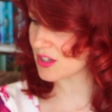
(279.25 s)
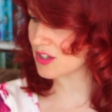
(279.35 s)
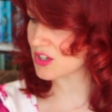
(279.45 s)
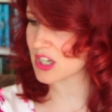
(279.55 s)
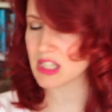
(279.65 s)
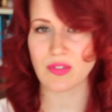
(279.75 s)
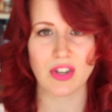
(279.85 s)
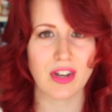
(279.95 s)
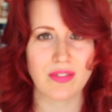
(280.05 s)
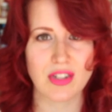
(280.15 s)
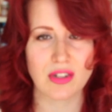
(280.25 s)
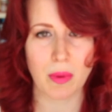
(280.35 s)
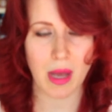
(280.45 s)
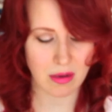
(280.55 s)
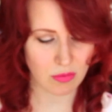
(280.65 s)
you can transfer over to your
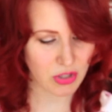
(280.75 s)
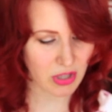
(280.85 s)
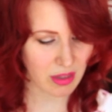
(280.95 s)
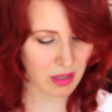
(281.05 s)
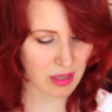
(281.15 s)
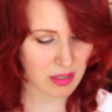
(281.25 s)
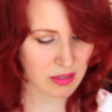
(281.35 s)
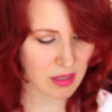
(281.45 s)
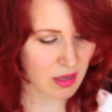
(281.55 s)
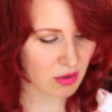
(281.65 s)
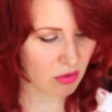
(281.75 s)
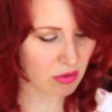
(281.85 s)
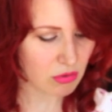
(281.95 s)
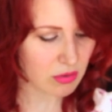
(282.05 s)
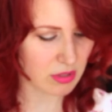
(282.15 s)
pattern, which I think is
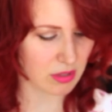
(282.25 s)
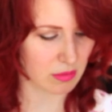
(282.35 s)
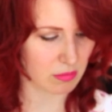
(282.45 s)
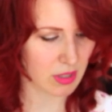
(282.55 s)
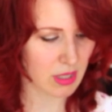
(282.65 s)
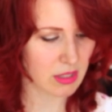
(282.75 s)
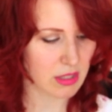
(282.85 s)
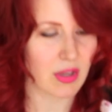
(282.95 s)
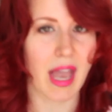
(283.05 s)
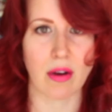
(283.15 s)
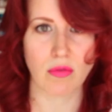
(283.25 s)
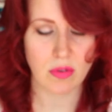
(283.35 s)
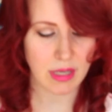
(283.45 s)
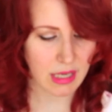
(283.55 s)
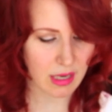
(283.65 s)
awesome. So yeah, I
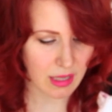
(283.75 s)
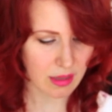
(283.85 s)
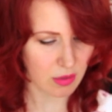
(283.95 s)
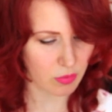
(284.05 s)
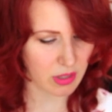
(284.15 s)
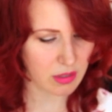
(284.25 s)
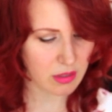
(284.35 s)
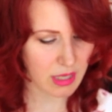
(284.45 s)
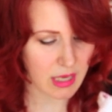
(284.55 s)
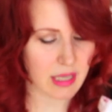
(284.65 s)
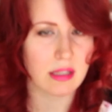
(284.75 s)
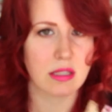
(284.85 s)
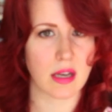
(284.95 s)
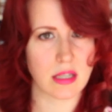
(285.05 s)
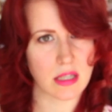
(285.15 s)
really like that one. I like the
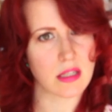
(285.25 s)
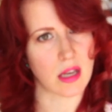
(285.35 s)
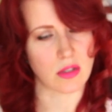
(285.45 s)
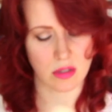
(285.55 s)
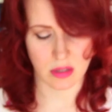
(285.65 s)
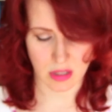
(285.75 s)
tie details on